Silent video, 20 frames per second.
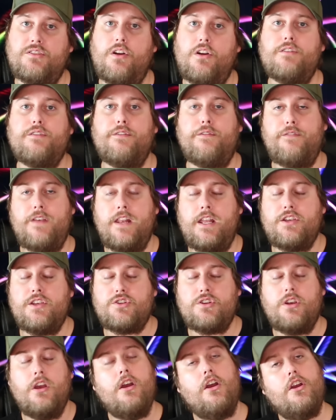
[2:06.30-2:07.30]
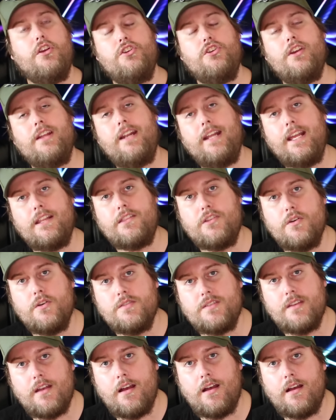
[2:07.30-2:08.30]
start to finish you're gonna get
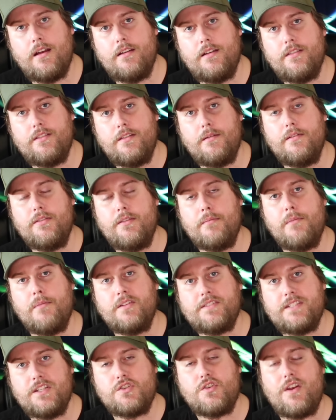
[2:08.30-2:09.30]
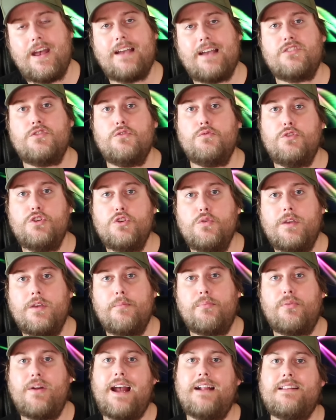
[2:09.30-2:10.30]
those uh, the, the multi-track so you
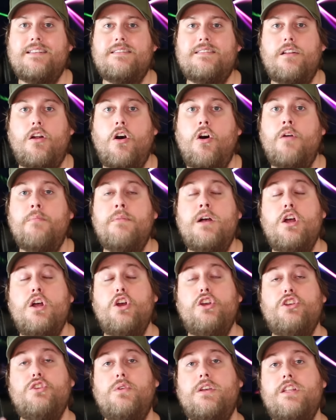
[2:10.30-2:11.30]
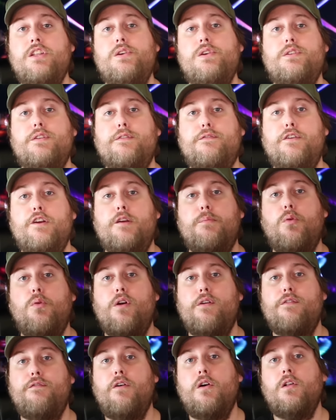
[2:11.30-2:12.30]
can practice at home. You can use it for your
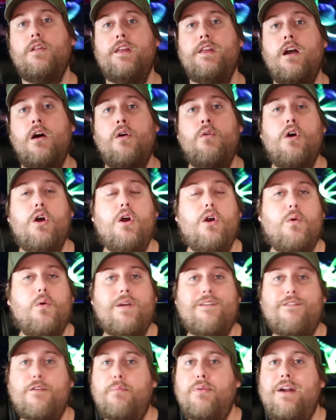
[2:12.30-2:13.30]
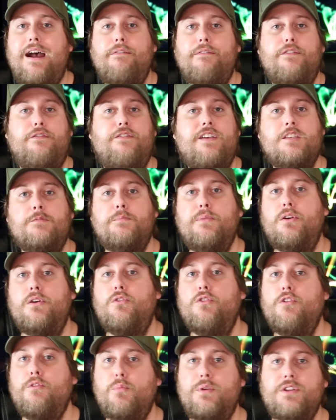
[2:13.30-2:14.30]
portfolio. We have a private
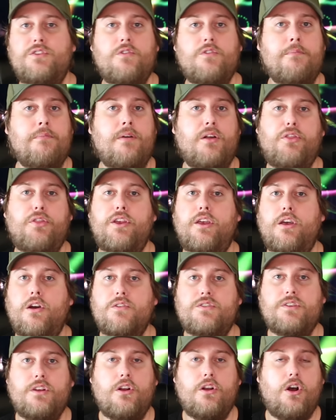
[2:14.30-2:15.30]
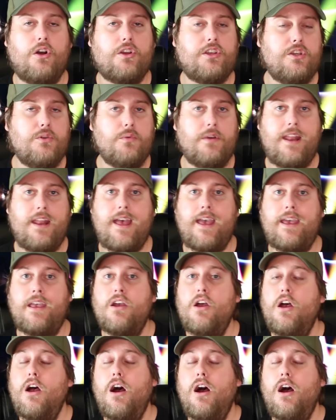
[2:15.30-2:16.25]
Facebook group. We do a monthly coaching call Q&A.